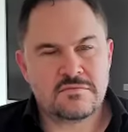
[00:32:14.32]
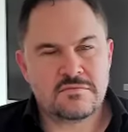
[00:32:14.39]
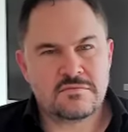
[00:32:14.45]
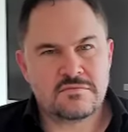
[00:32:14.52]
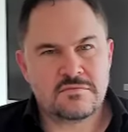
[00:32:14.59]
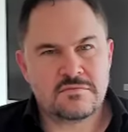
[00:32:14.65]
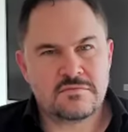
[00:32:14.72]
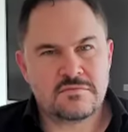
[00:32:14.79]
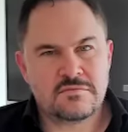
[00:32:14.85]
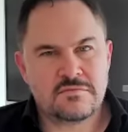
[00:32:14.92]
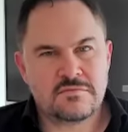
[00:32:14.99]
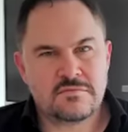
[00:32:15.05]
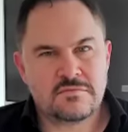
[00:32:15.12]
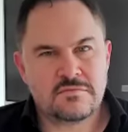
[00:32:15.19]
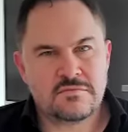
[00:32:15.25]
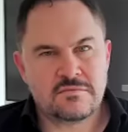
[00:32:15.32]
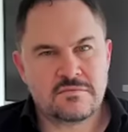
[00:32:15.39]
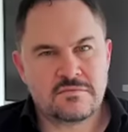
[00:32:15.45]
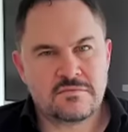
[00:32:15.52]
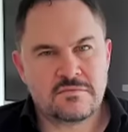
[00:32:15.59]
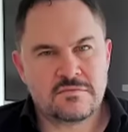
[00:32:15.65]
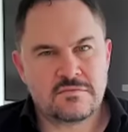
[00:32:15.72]

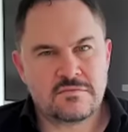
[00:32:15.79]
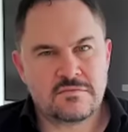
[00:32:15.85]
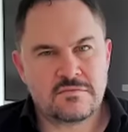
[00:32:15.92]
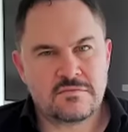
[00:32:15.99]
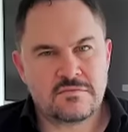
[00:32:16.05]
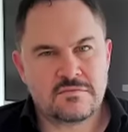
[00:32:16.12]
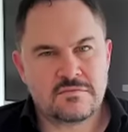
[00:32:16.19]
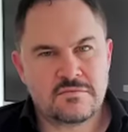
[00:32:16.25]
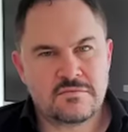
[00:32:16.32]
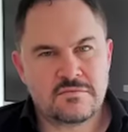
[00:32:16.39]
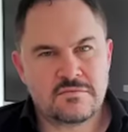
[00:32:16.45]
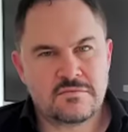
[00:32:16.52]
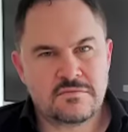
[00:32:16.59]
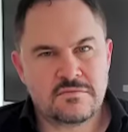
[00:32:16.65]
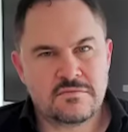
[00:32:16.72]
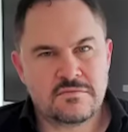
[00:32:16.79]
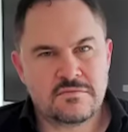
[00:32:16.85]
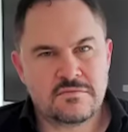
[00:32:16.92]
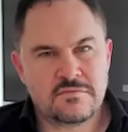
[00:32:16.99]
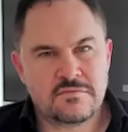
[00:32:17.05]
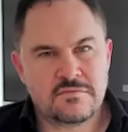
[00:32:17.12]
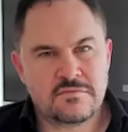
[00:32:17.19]

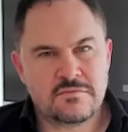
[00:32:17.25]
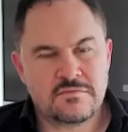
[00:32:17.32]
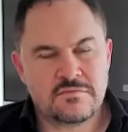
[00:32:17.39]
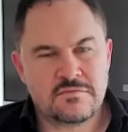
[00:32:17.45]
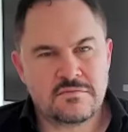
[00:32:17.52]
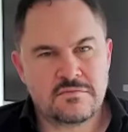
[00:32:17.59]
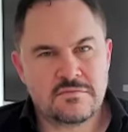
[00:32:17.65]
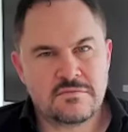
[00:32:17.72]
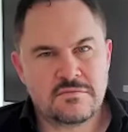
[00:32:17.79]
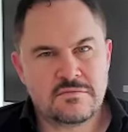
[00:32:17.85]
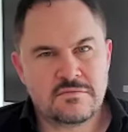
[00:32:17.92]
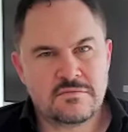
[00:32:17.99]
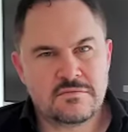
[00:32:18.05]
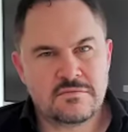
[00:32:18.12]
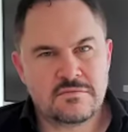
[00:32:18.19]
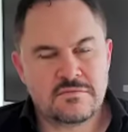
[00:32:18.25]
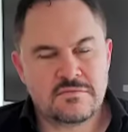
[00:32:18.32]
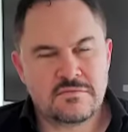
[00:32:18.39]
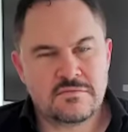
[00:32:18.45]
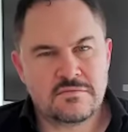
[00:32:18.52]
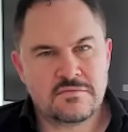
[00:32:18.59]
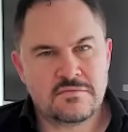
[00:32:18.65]

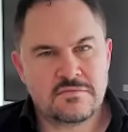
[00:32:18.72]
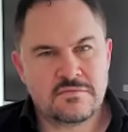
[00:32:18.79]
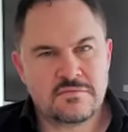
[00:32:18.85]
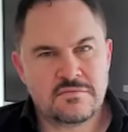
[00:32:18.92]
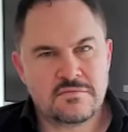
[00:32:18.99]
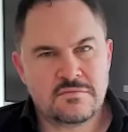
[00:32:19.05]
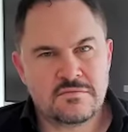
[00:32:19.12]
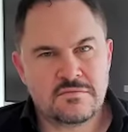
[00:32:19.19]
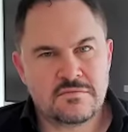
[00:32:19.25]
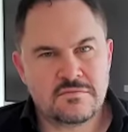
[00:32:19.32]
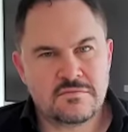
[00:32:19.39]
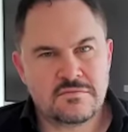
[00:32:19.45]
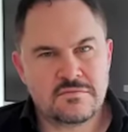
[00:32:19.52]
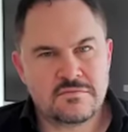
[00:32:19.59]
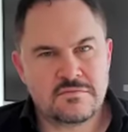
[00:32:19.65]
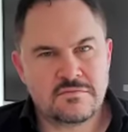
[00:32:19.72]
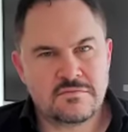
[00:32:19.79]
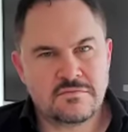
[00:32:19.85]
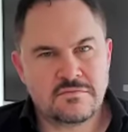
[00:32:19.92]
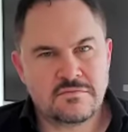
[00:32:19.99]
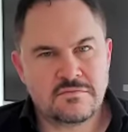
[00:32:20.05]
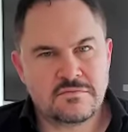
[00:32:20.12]

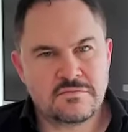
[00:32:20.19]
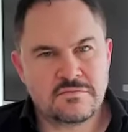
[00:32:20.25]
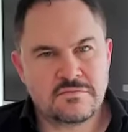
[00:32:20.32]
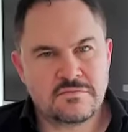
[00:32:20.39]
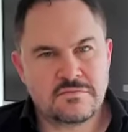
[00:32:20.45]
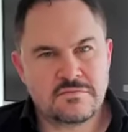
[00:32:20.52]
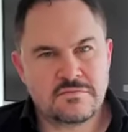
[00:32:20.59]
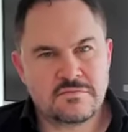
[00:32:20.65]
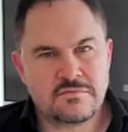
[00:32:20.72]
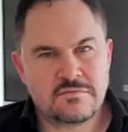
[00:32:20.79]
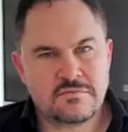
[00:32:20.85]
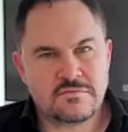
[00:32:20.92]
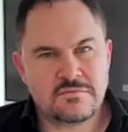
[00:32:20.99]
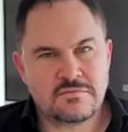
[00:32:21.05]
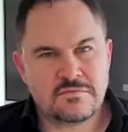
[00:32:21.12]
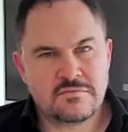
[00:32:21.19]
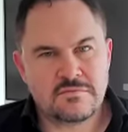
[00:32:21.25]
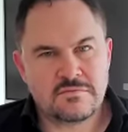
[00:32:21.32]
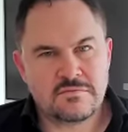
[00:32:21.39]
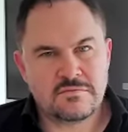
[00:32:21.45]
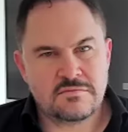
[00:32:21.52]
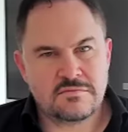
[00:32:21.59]

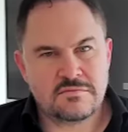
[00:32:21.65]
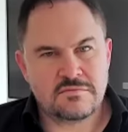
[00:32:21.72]
The person shown says nothing.